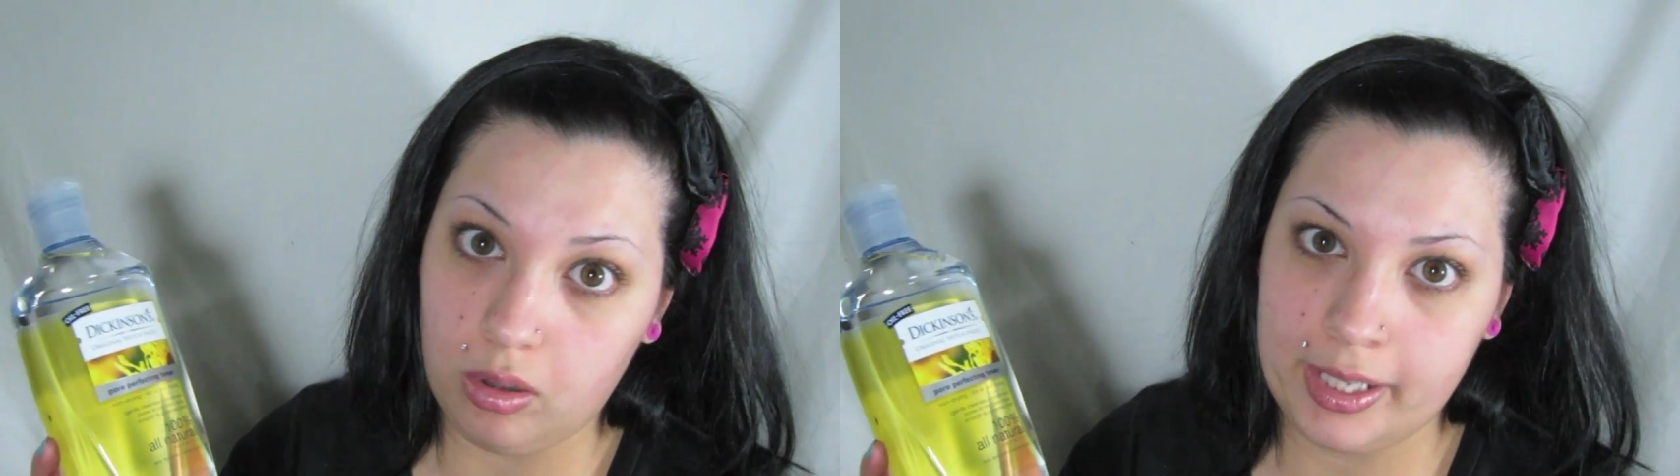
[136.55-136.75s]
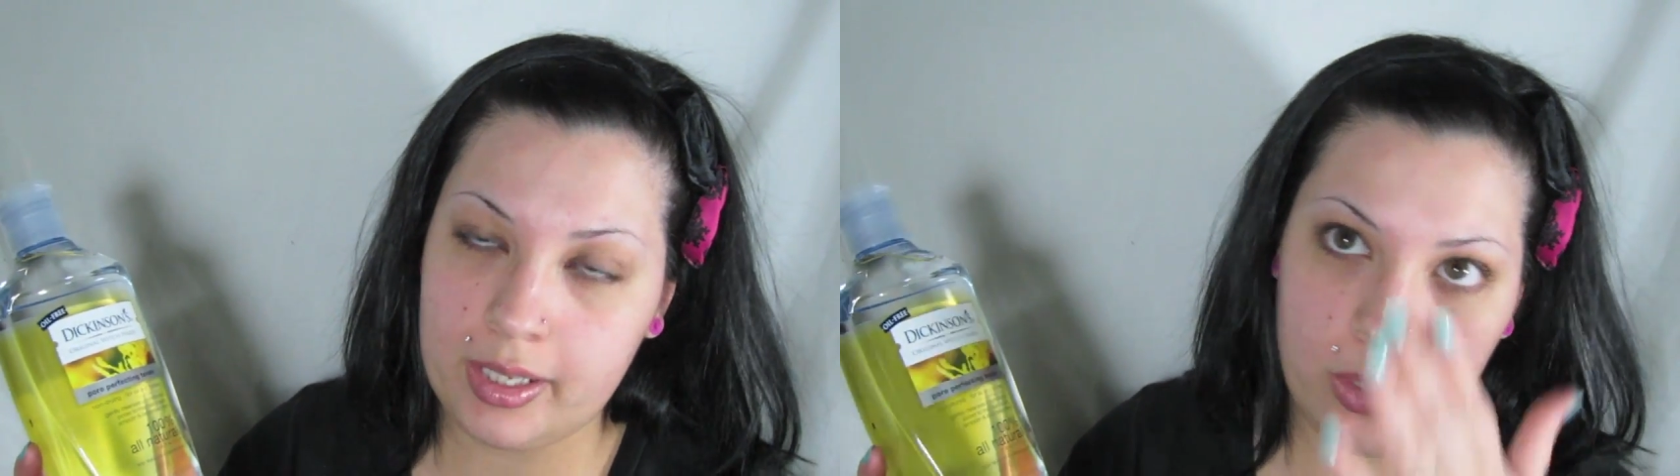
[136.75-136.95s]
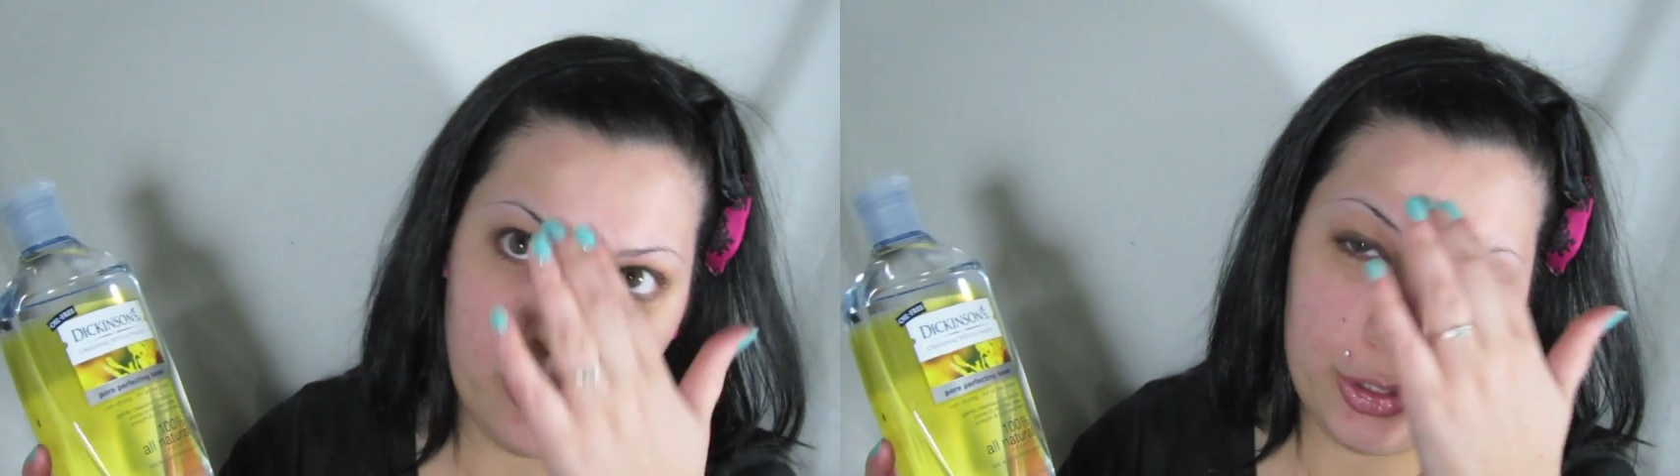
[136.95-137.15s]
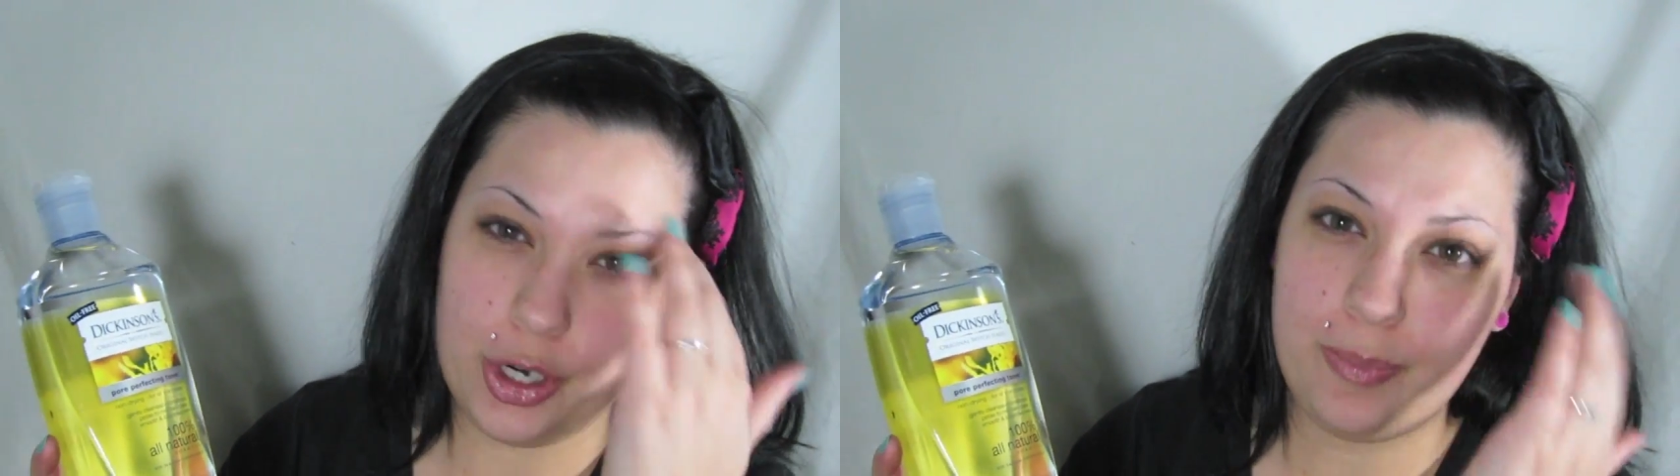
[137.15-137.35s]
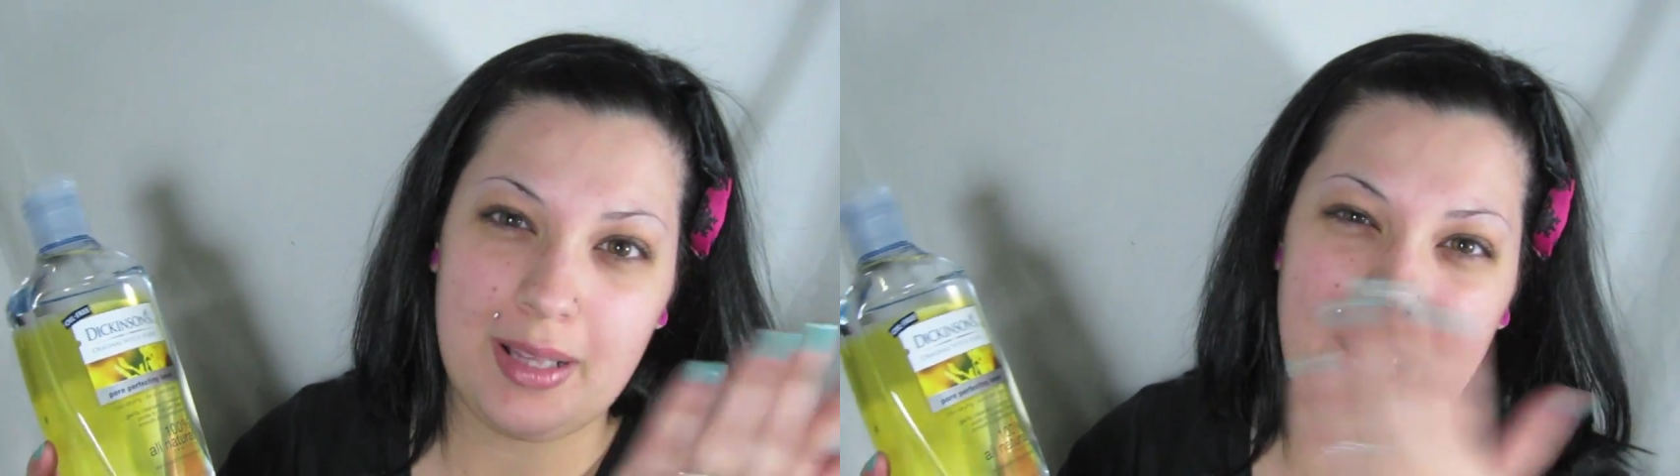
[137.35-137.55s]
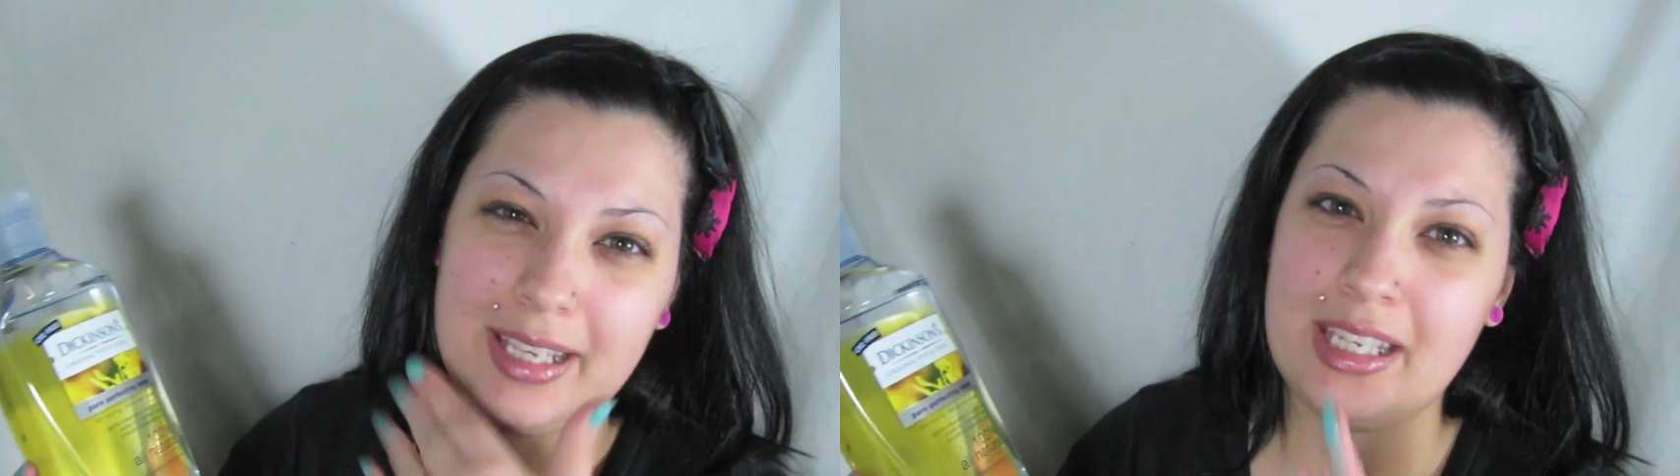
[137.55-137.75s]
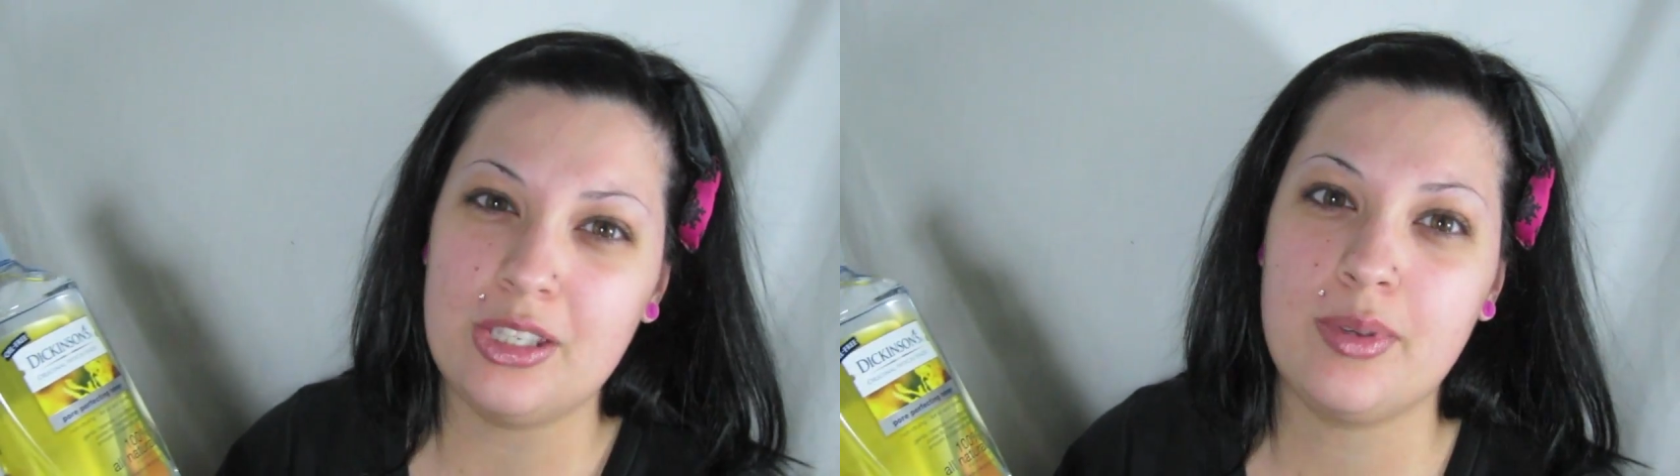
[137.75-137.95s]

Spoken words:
Like, when you're applying it,